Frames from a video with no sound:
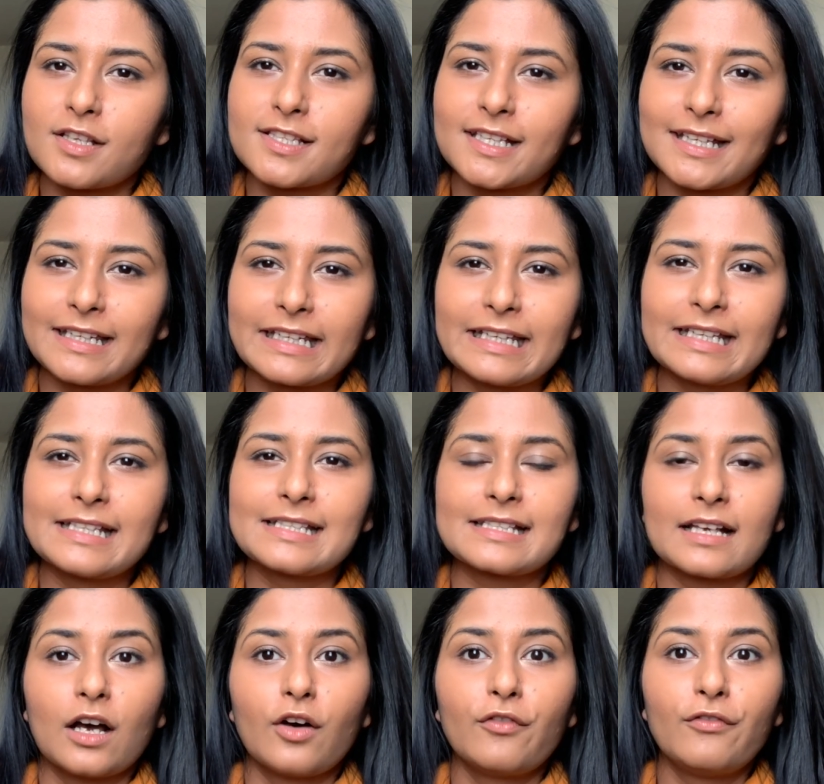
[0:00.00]
it is
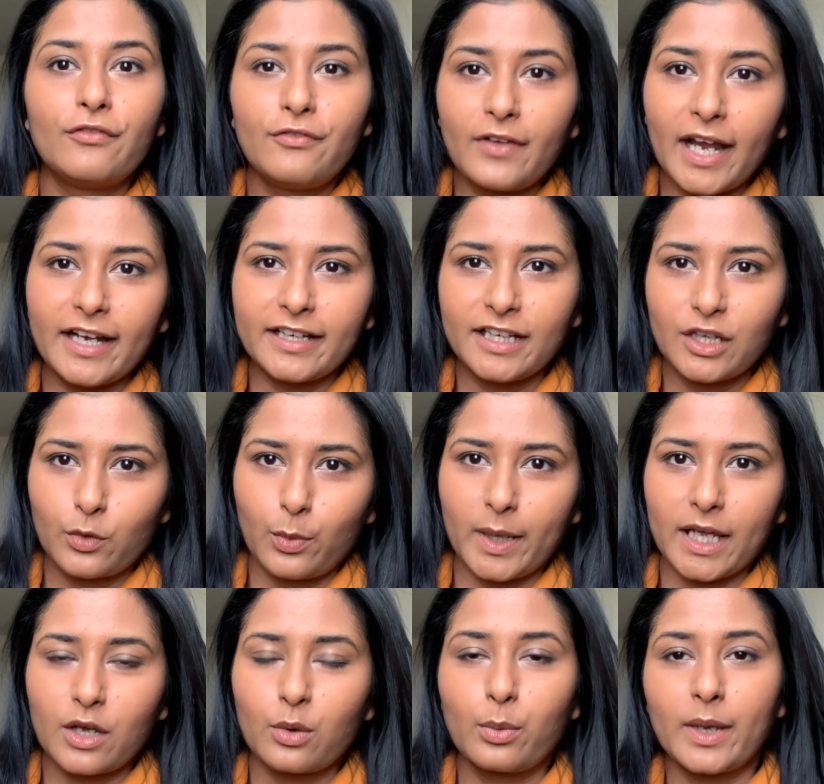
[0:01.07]
a very
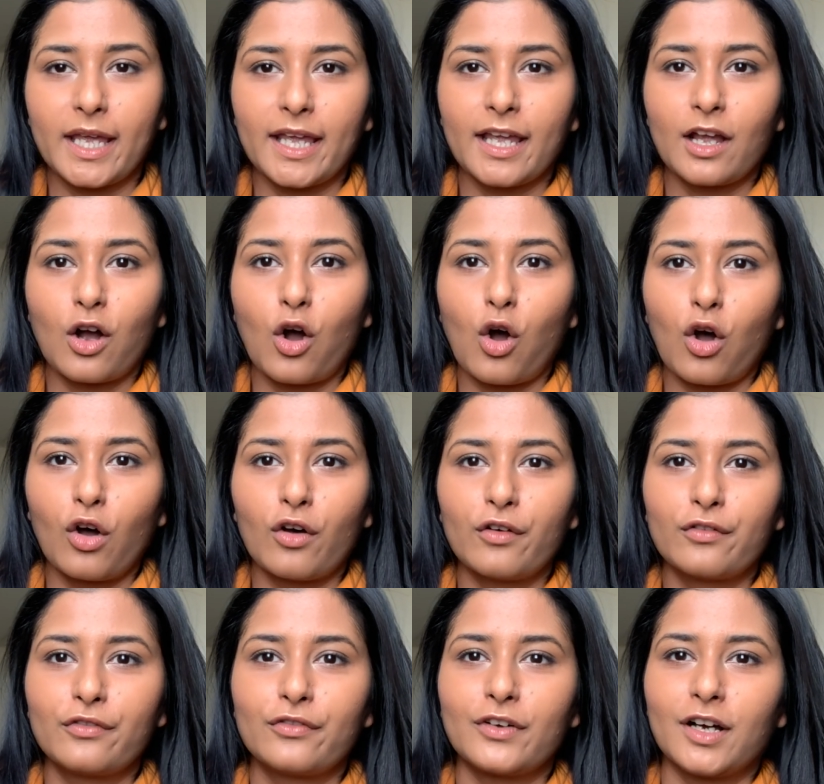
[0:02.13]
quick way
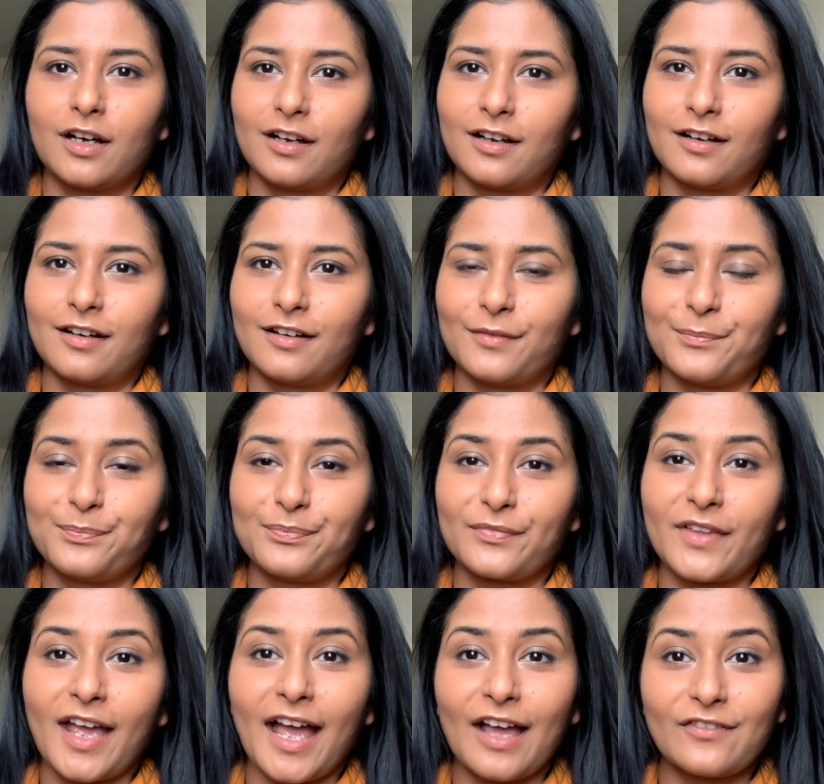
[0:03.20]
of
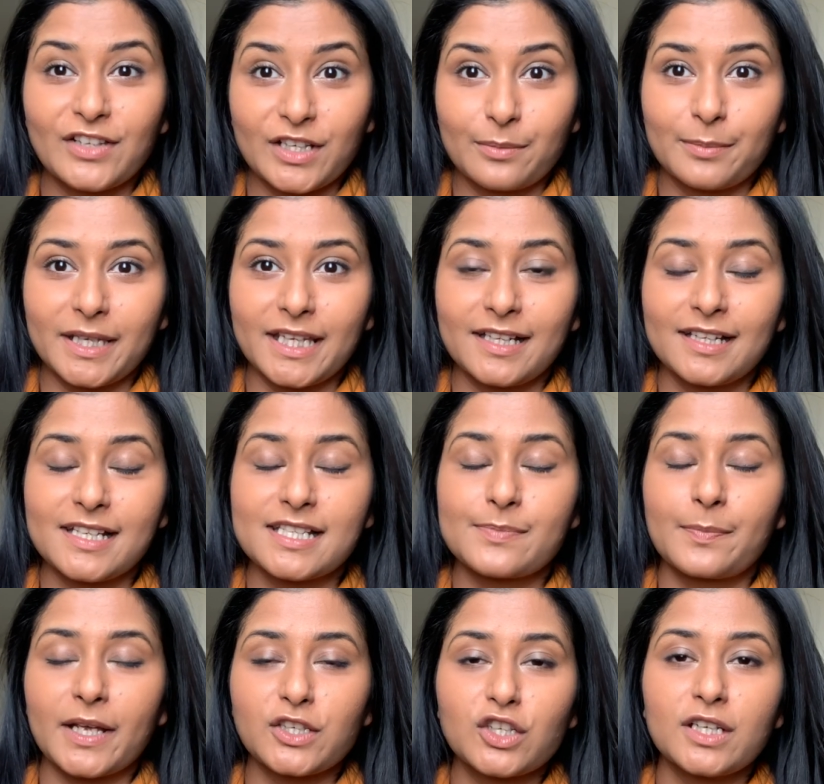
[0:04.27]
having a meal,
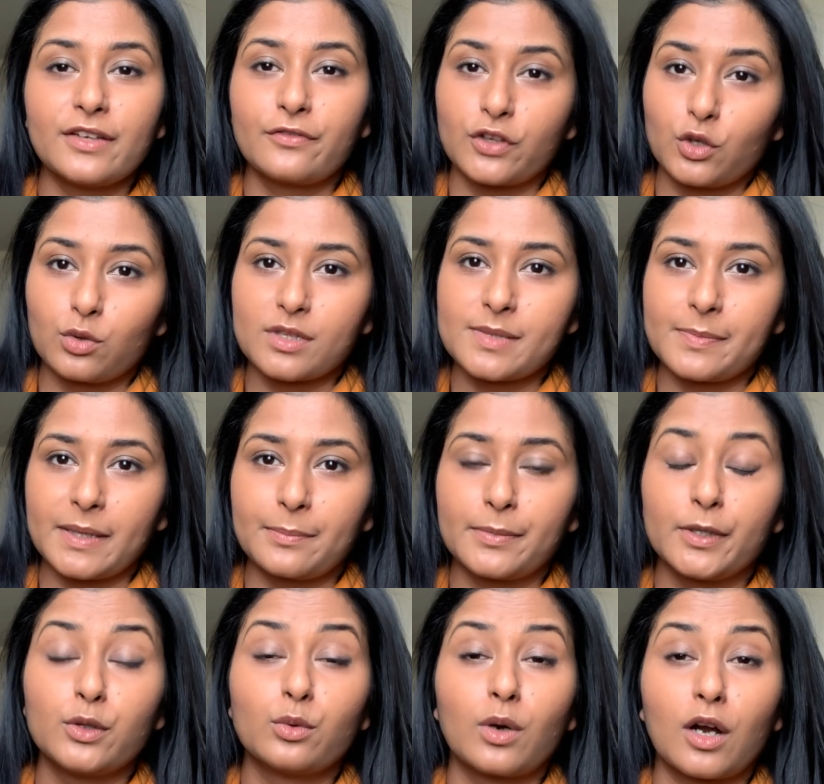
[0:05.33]
especially for those
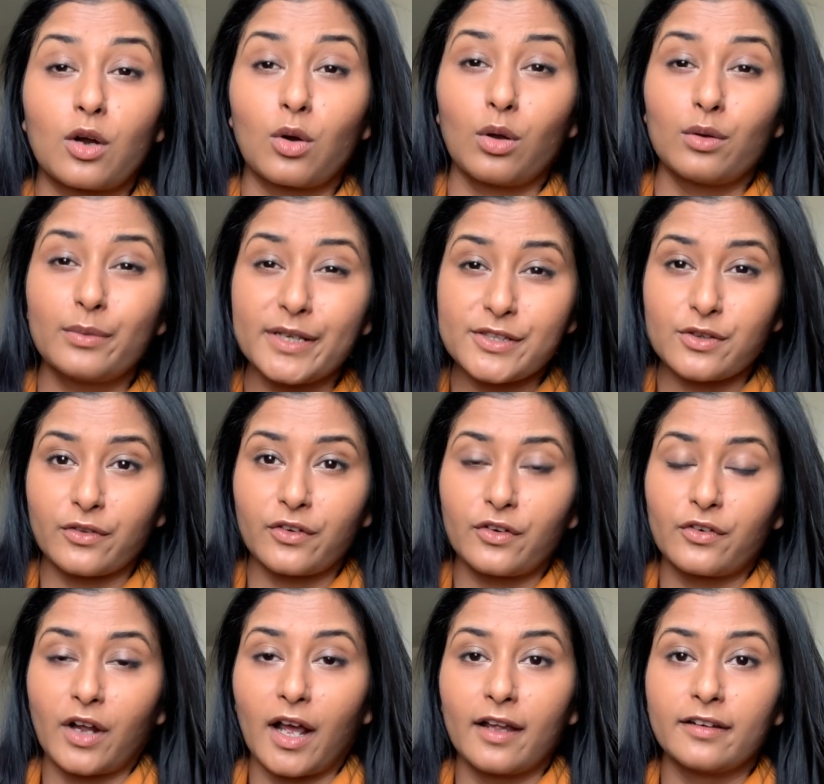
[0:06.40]
people who are always on the
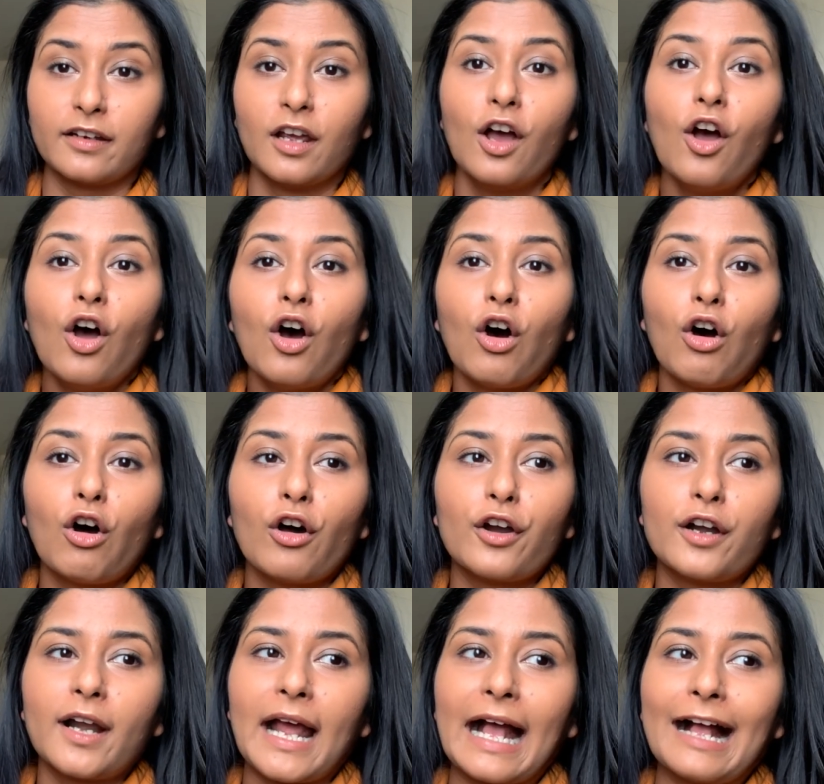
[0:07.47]
run
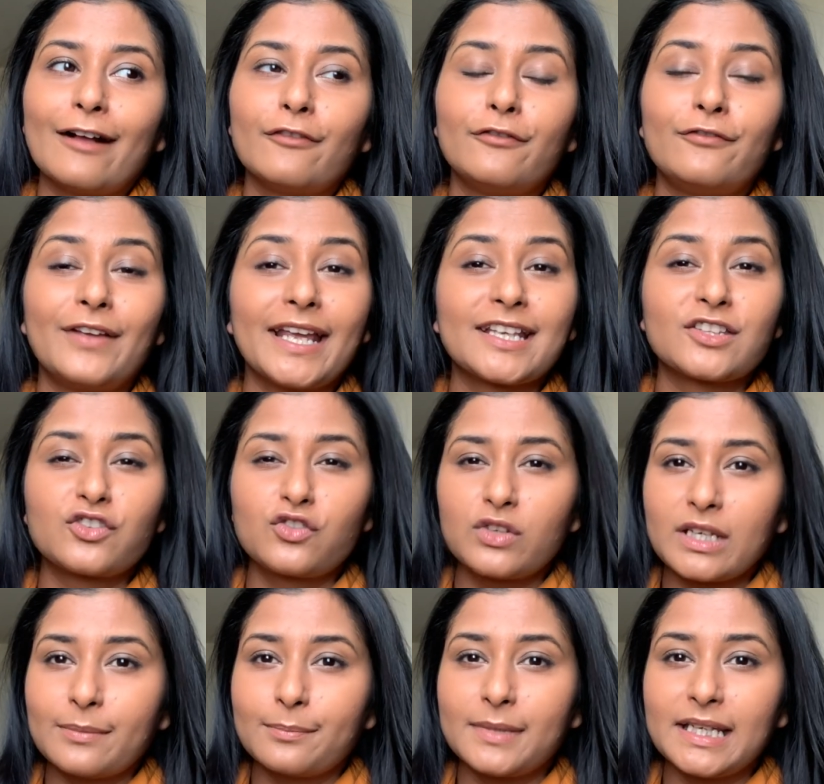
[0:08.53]
or have
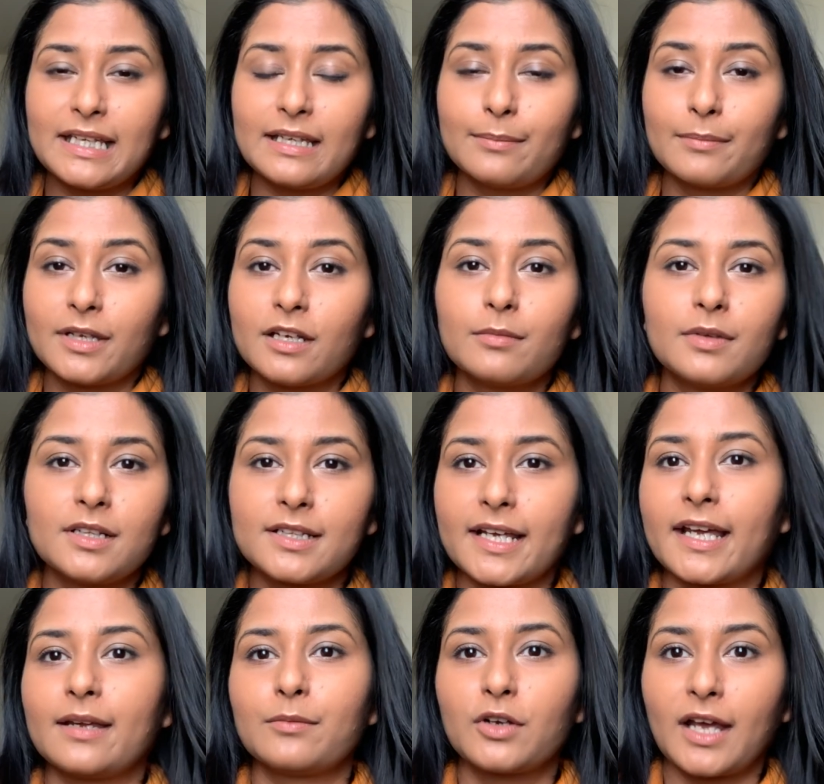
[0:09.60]
extremely minimal
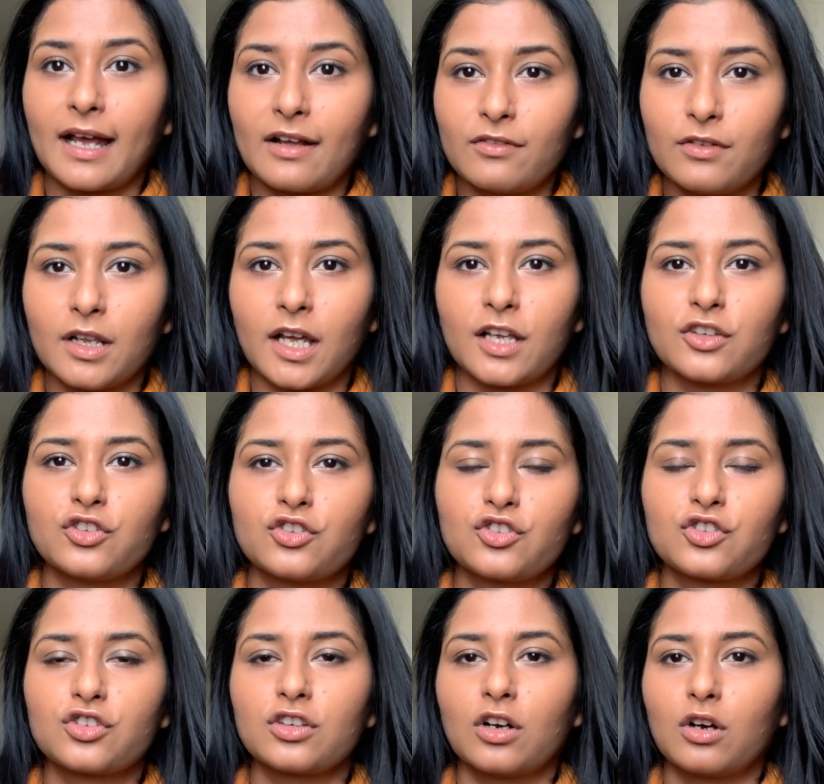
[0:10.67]
time to have
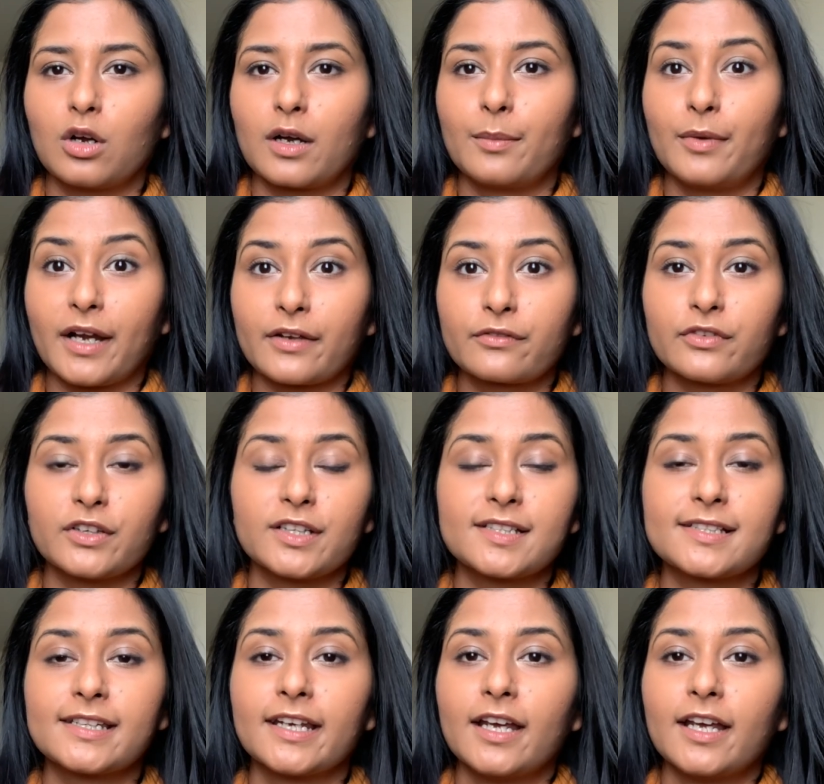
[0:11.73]
lunch or breakfast